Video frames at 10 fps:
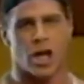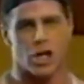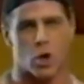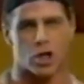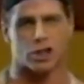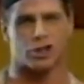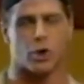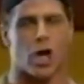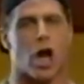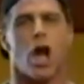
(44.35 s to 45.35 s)

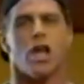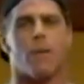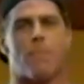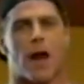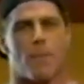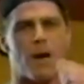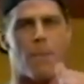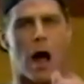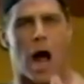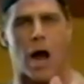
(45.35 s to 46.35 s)
Yokozuna, you better be
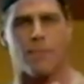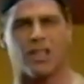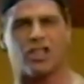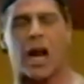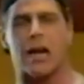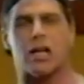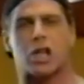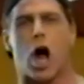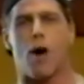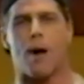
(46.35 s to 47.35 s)
behind me standing
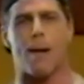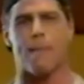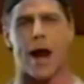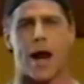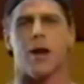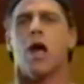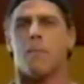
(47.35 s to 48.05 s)
tall, my man,